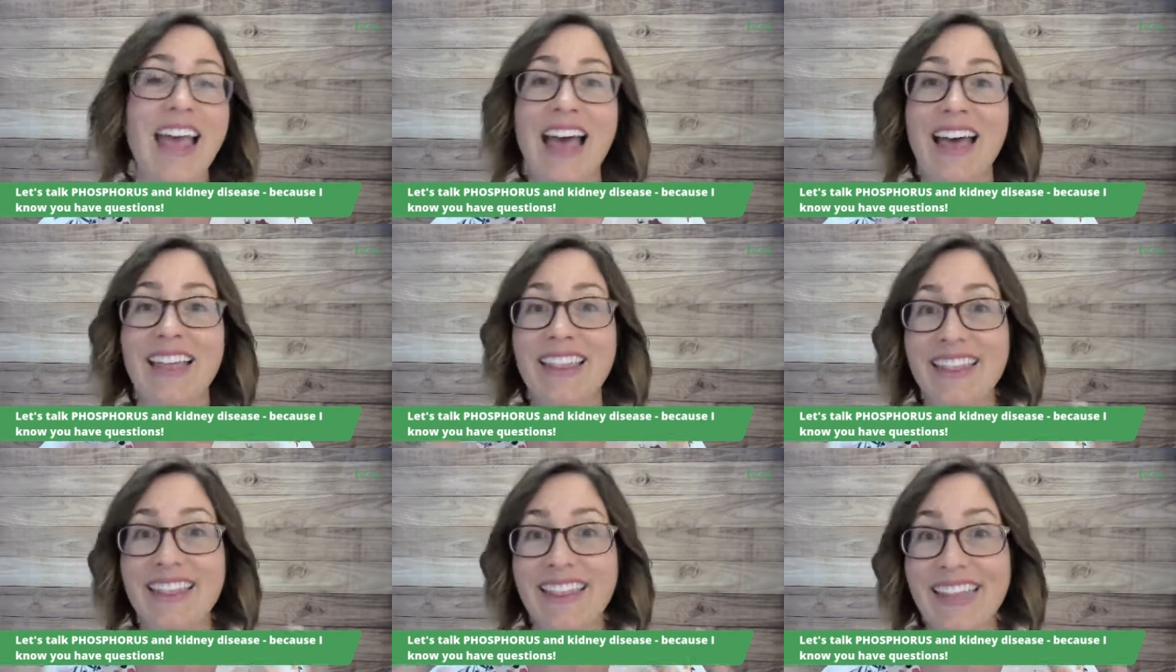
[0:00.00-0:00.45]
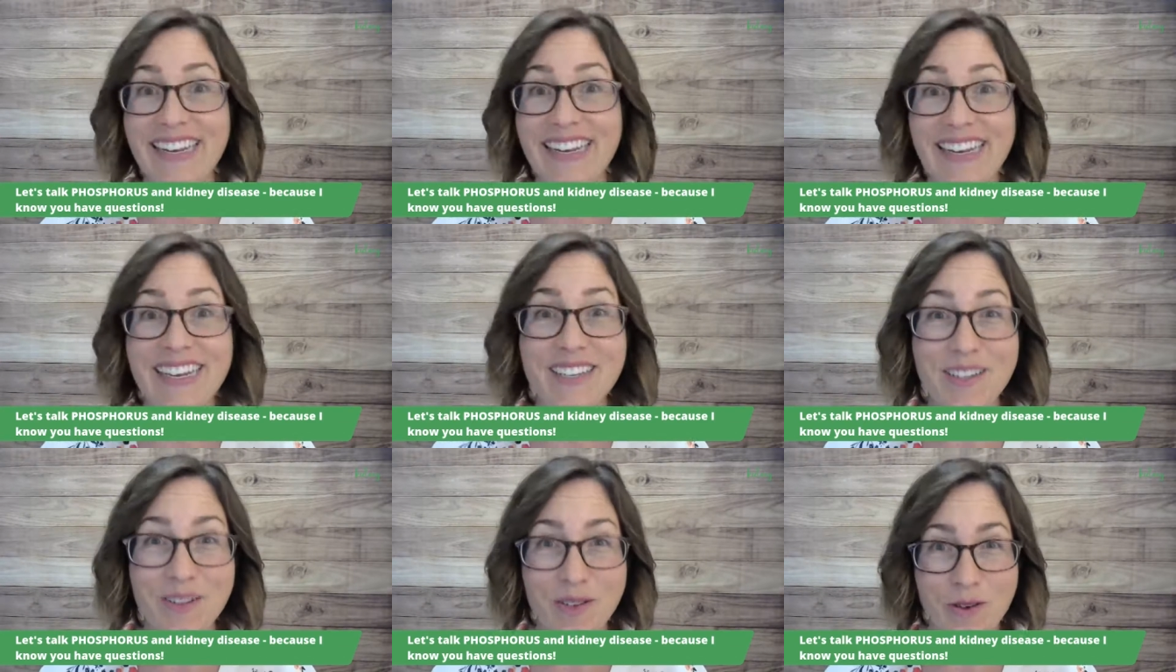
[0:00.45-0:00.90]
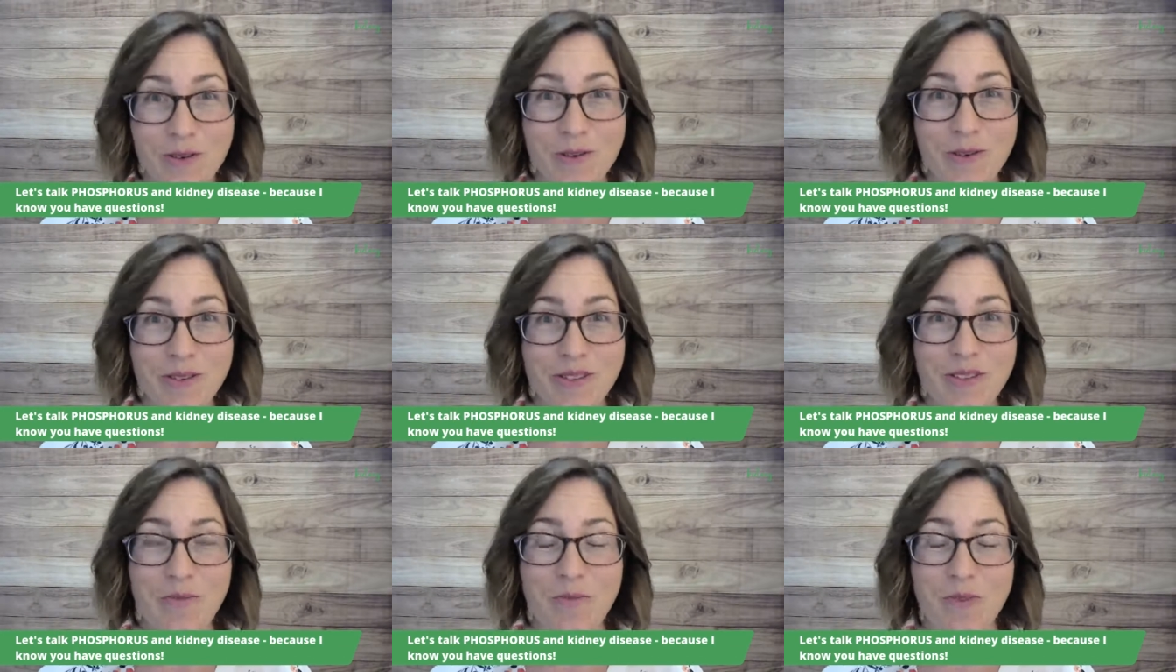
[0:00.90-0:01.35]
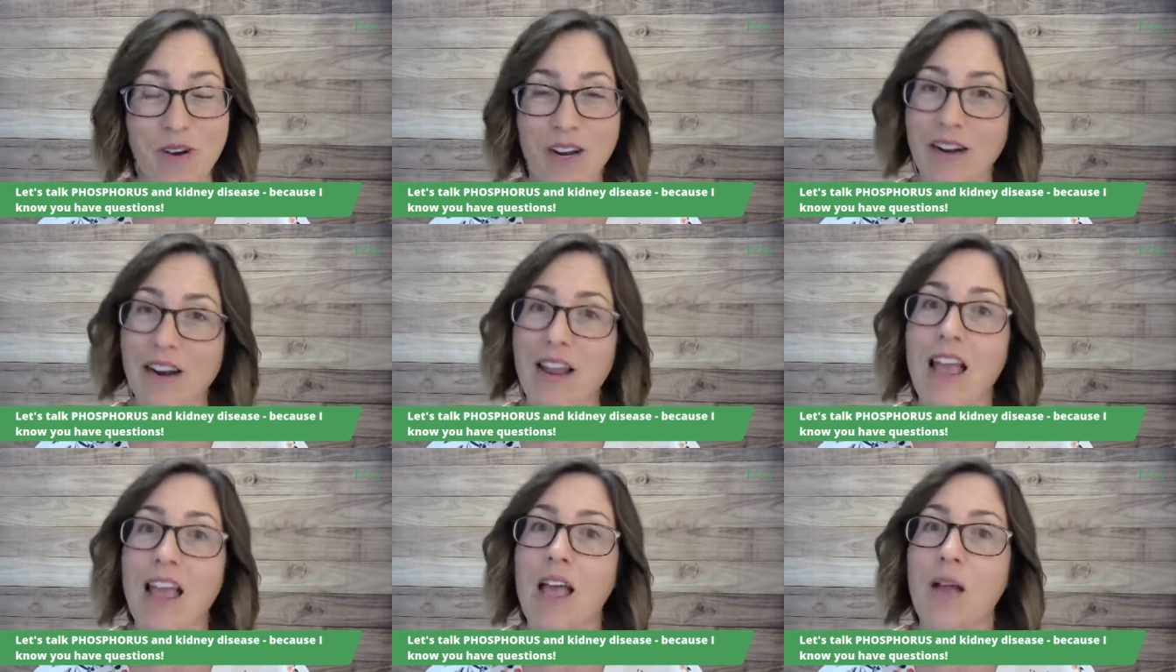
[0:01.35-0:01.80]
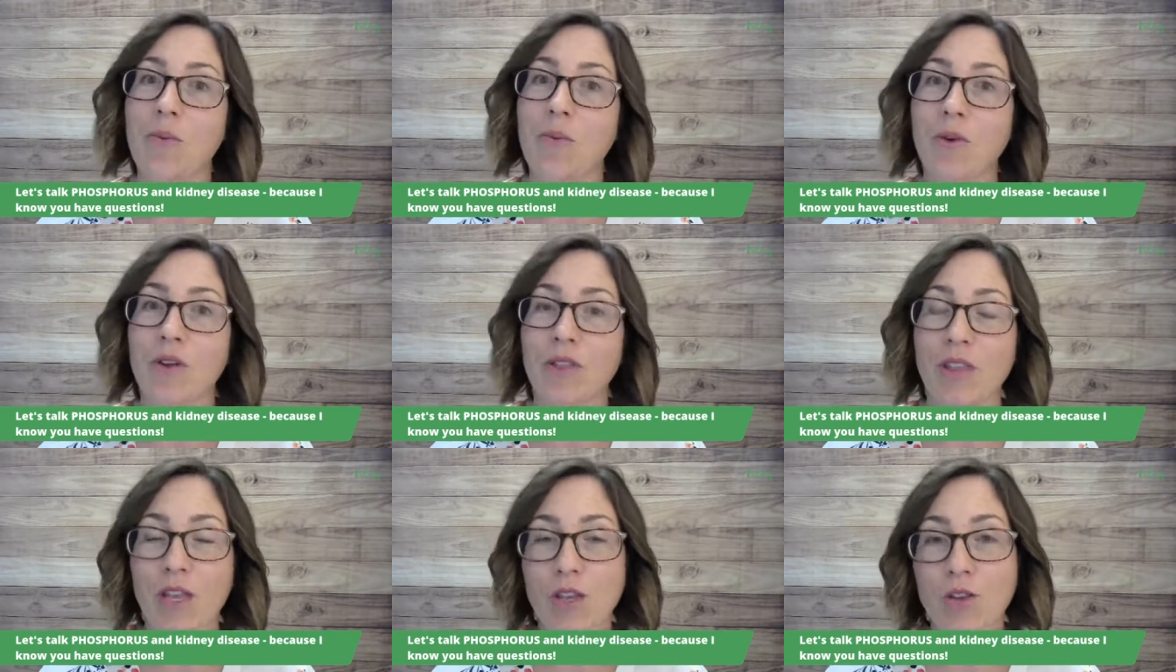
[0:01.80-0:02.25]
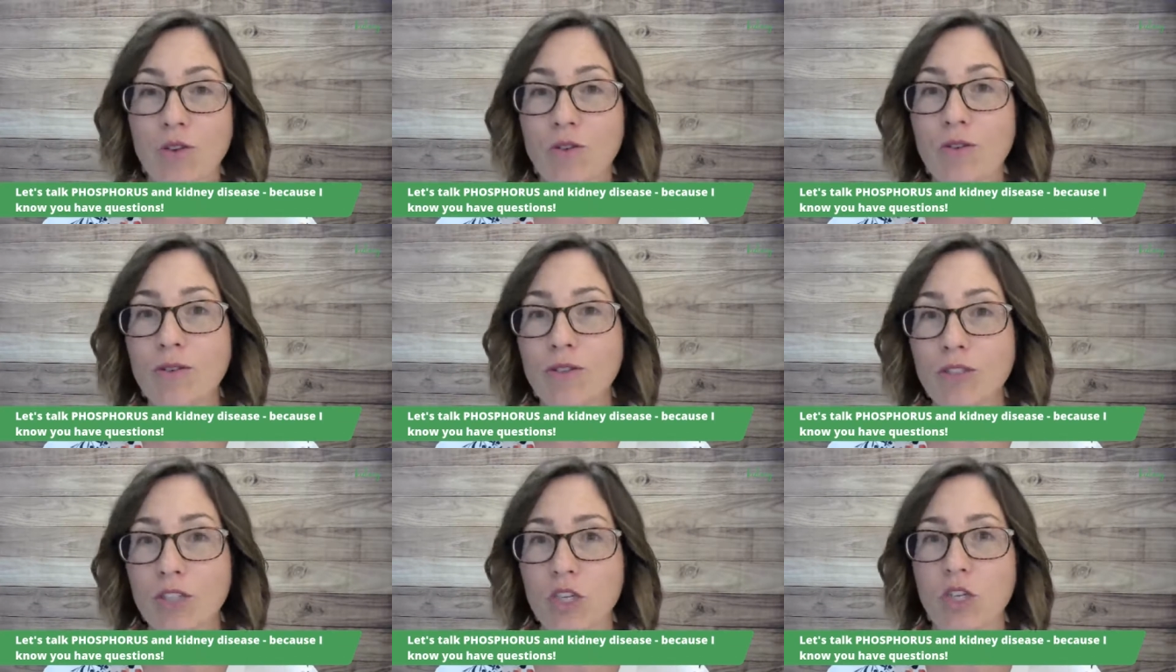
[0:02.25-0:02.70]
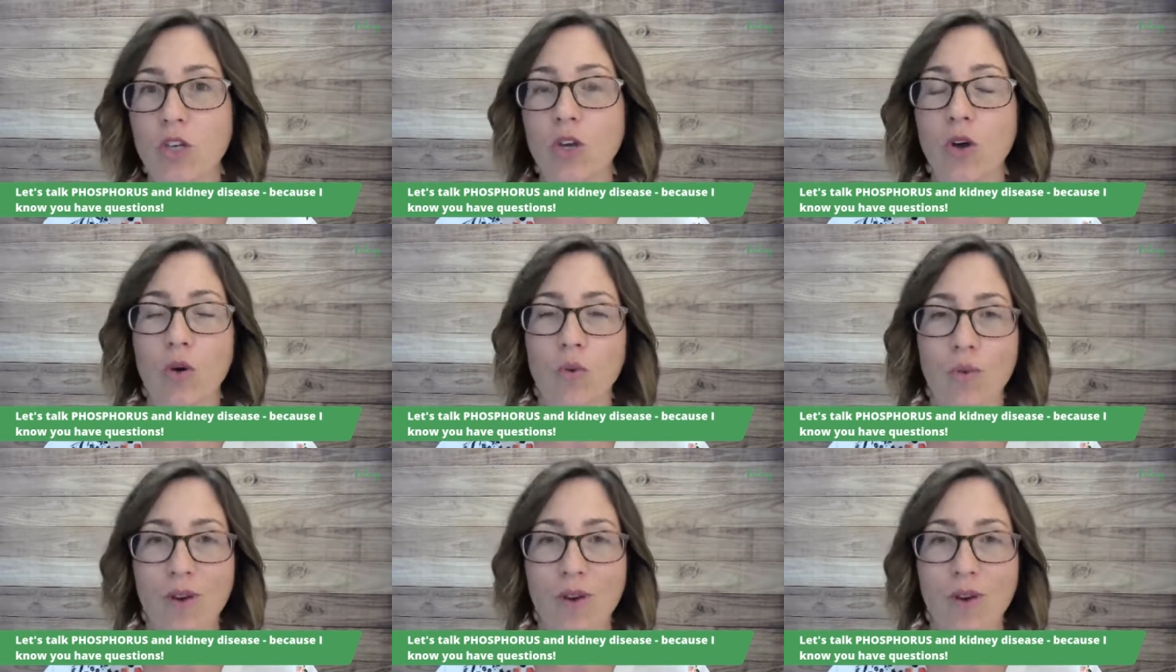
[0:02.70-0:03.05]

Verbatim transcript: and then they need to go somewhere. And where they usually go,